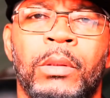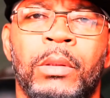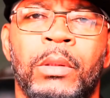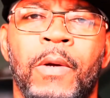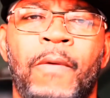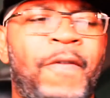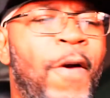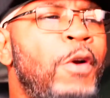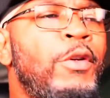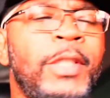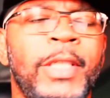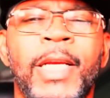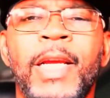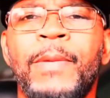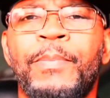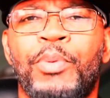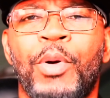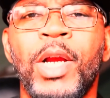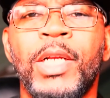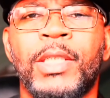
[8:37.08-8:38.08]
First
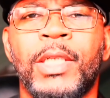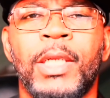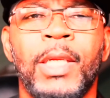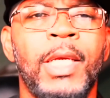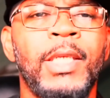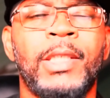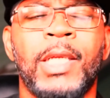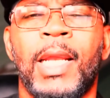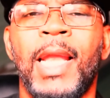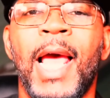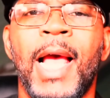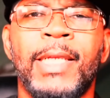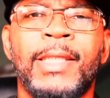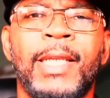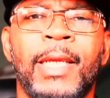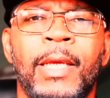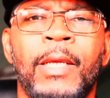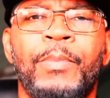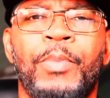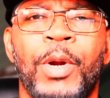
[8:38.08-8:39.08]
impression is a
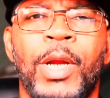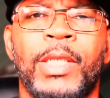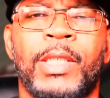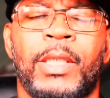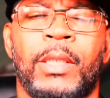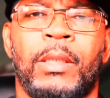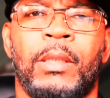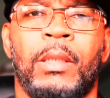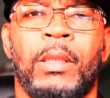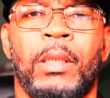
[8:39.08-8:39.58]
lasting impression.